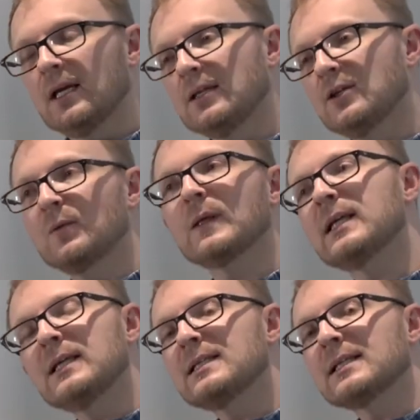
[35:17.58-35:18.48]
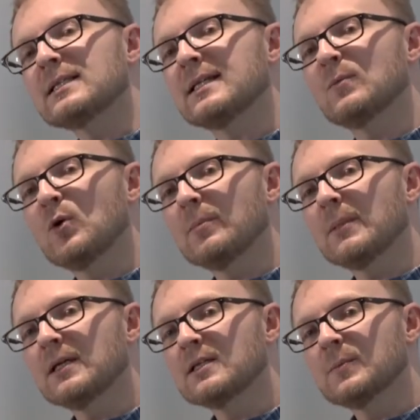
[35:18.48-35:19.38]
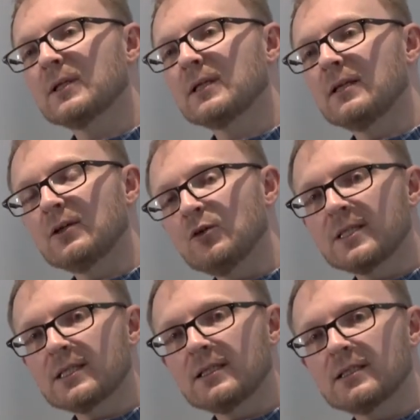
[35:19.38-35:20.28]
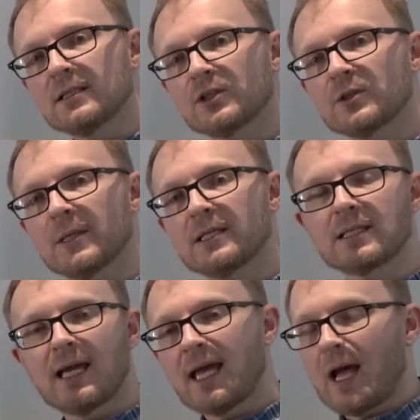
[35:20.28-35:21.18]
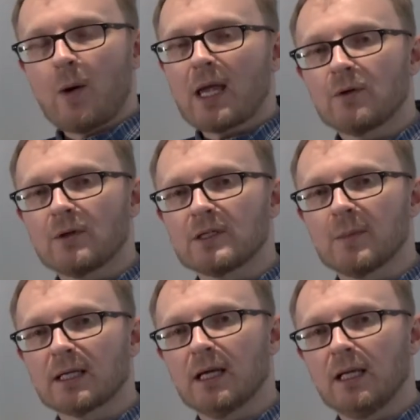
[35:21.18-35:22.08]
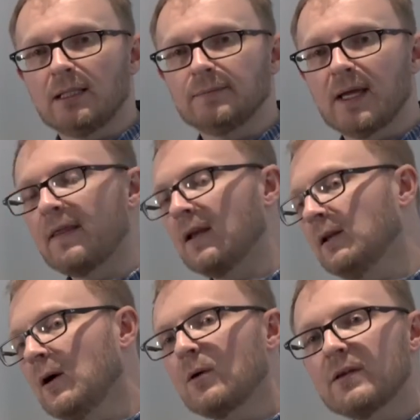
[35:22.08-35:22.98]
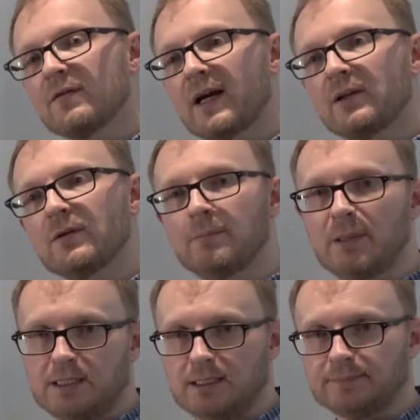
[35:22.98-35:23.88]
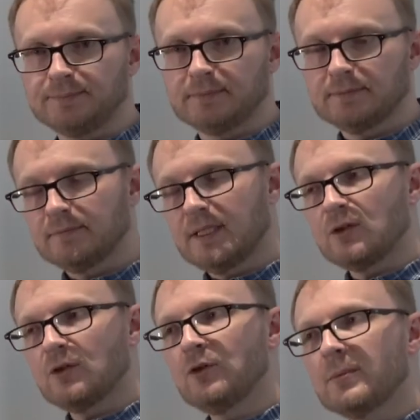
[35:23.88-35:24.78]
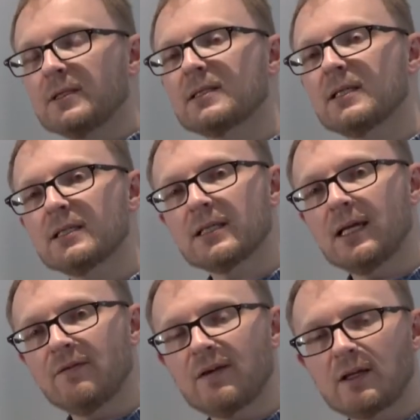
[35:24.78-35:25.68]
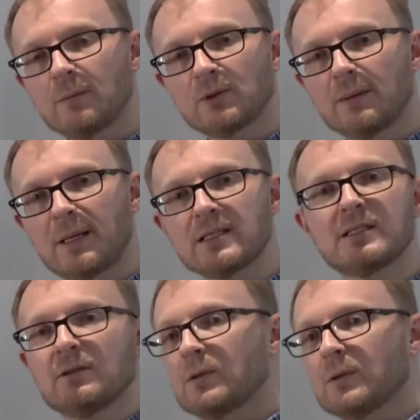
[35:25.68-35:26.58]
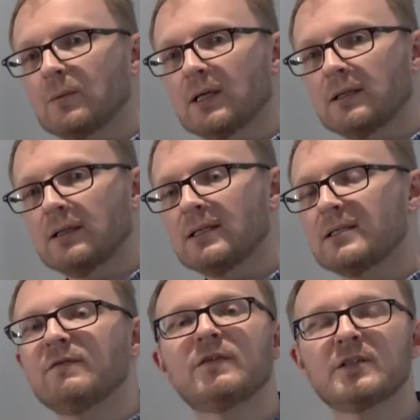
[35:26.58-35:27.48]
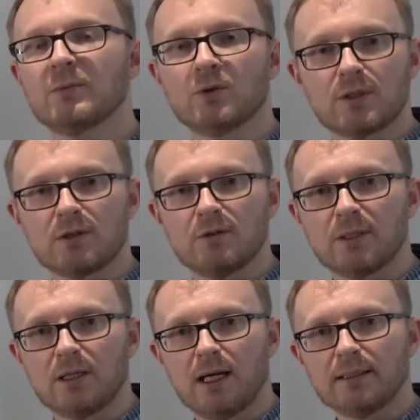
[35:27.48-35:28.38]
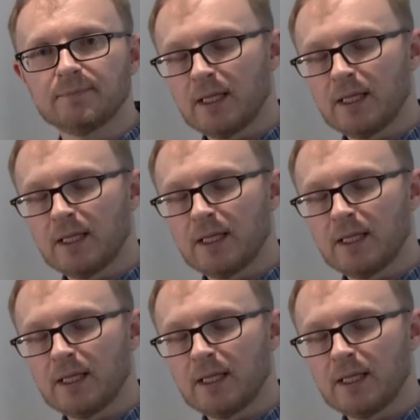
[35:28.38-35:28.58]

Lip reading: You don't really need to understand what it means, but in a human sense, it just means how accurate is my color. And the lower the value, the better. In a human sense, any value between about 0 and 1 is invisible to the human eye.